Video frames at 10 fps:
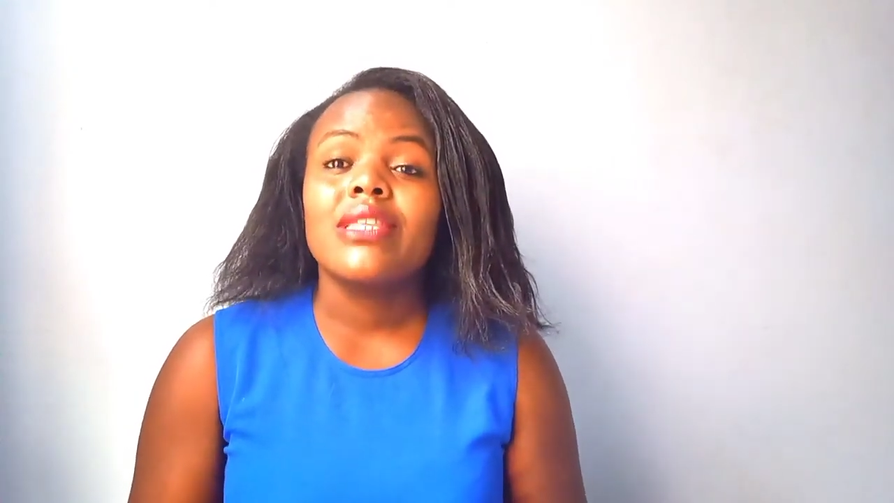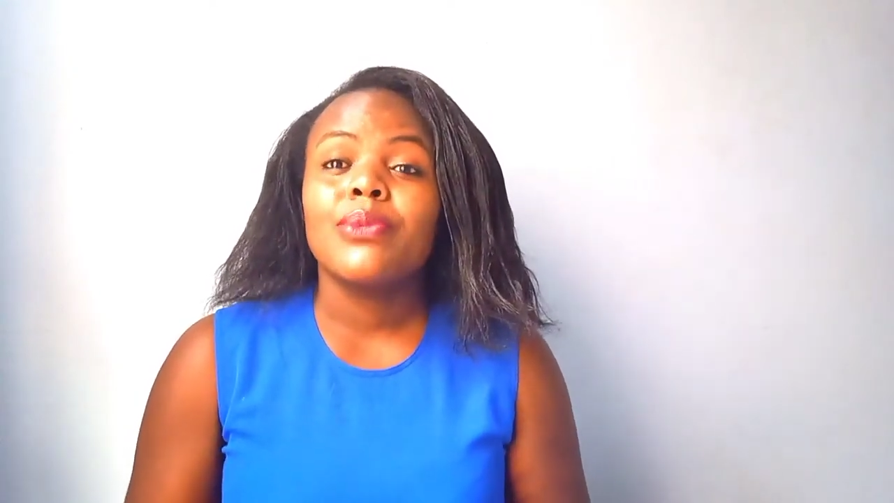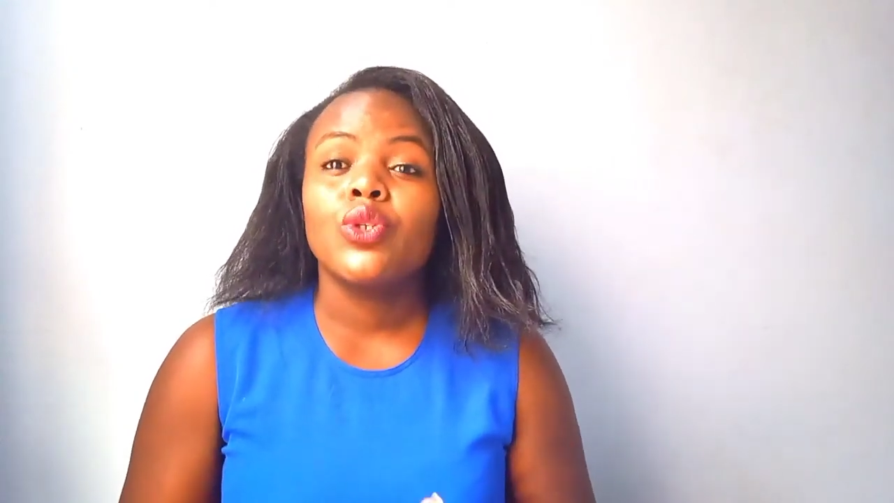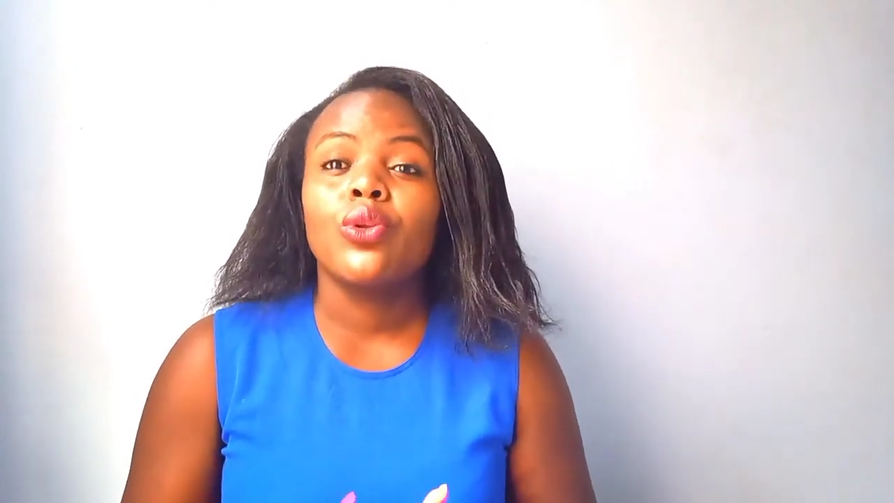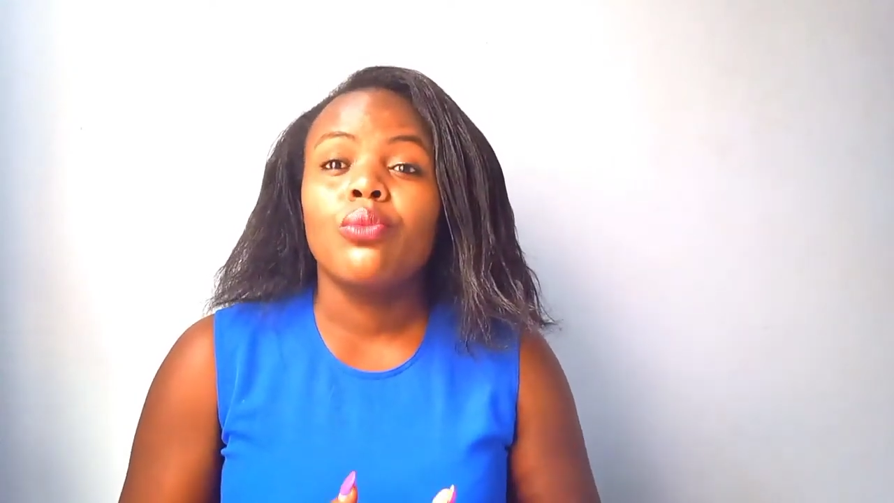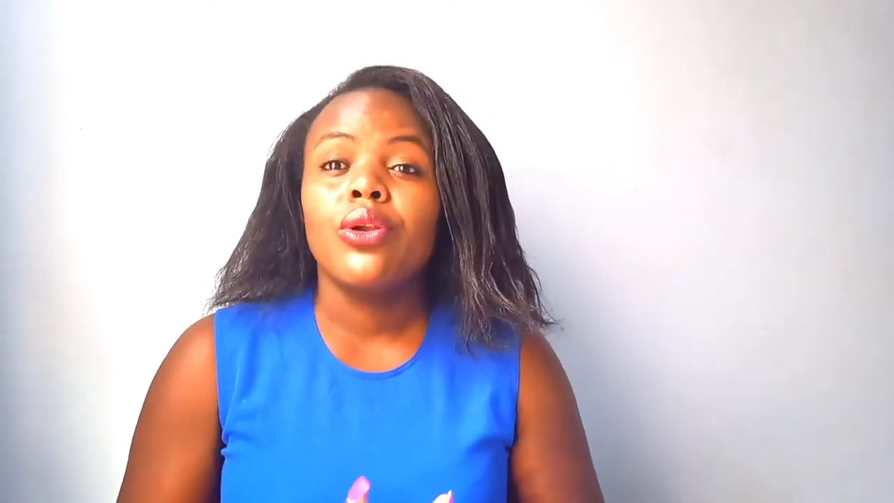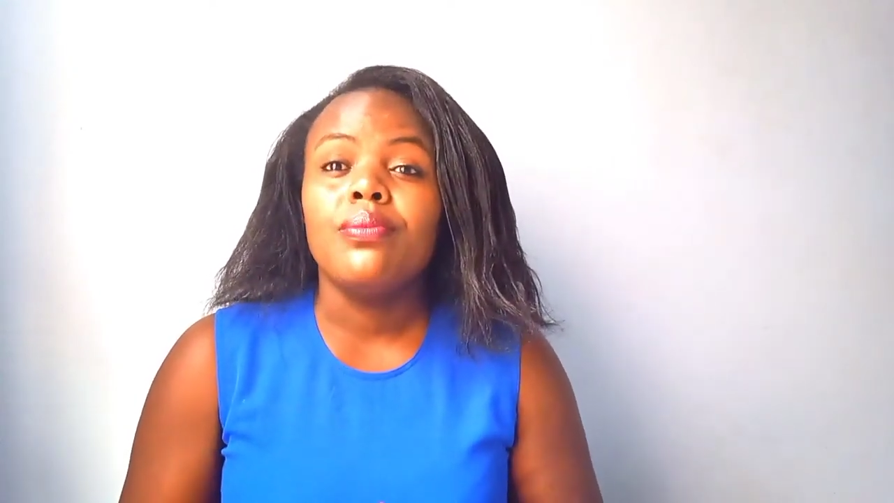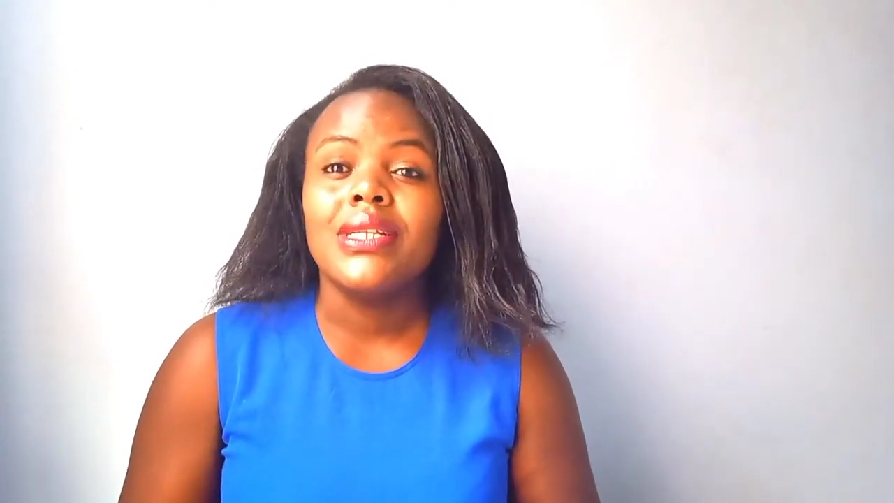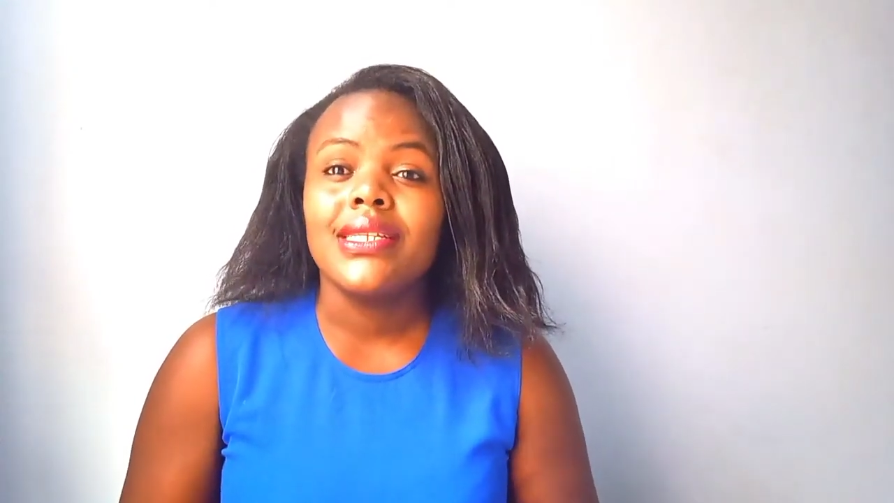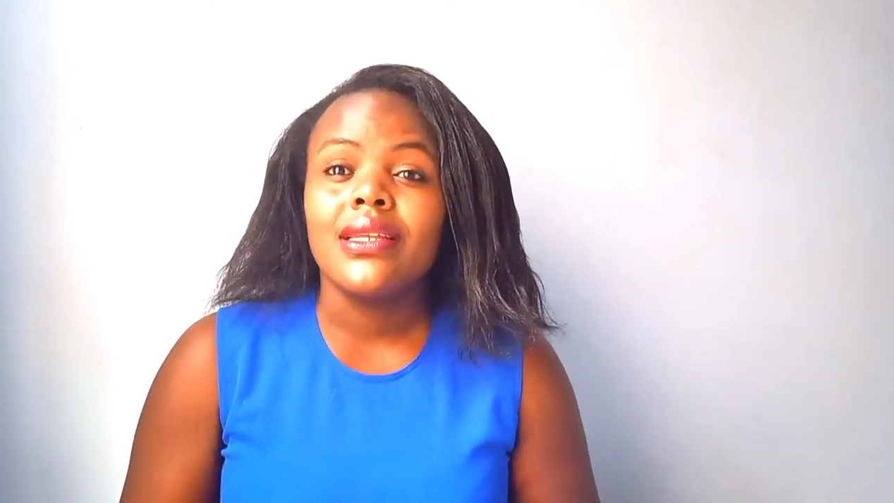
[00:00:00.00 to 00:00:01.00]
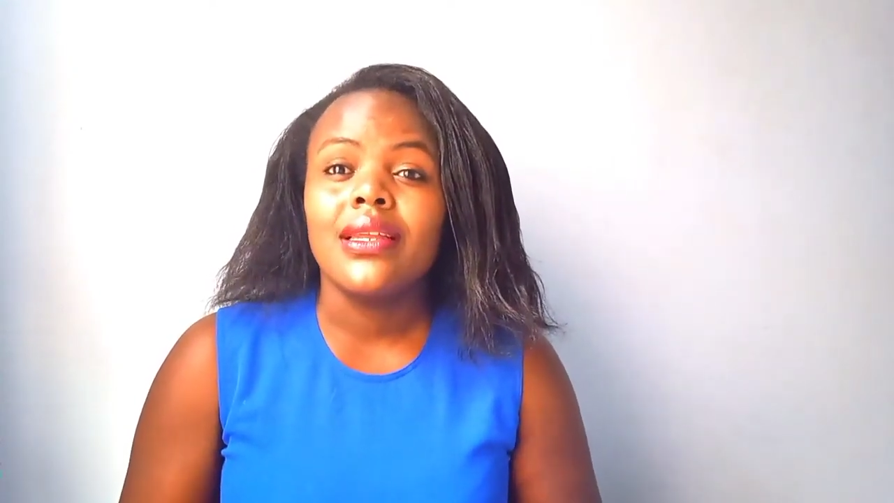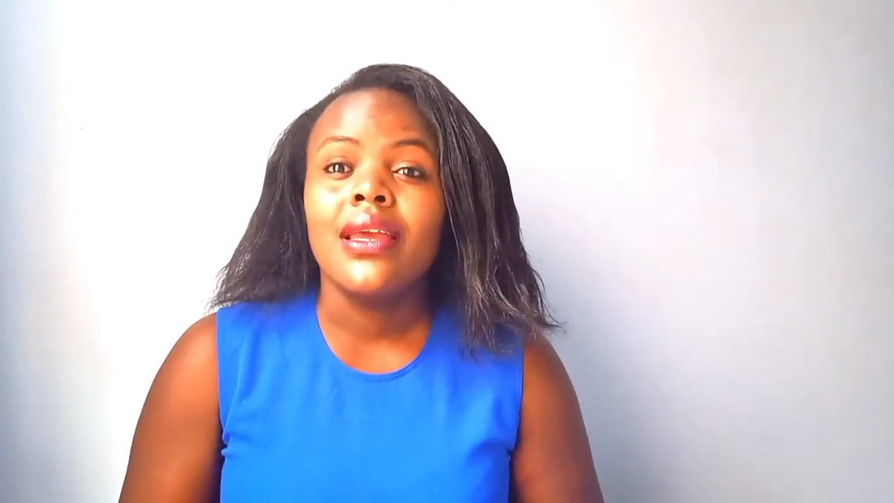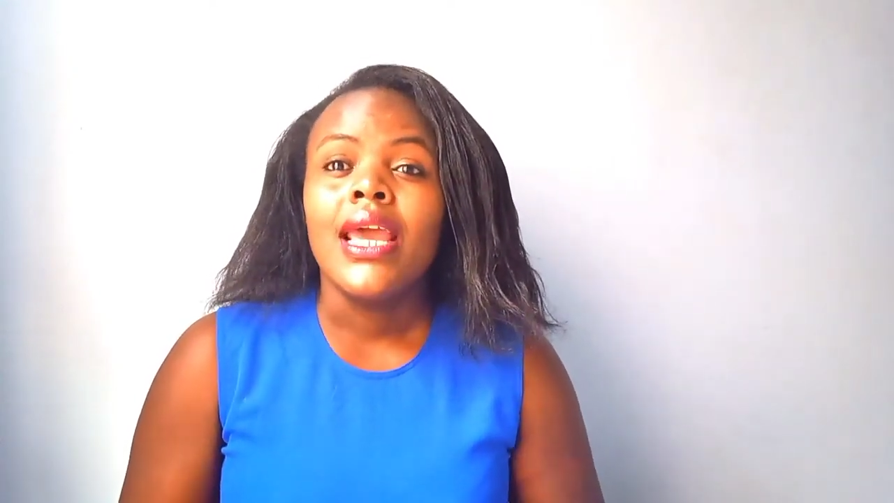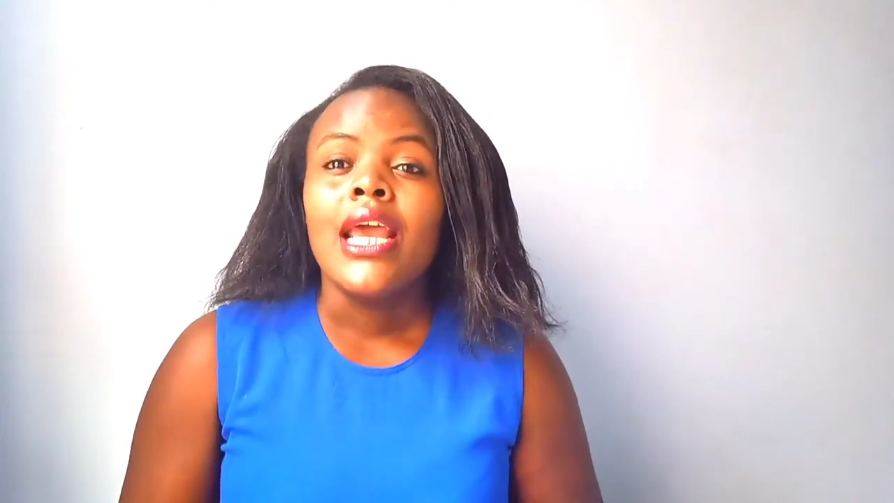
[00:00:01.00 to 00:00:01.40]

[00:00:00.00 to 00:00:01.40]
a special board meeting,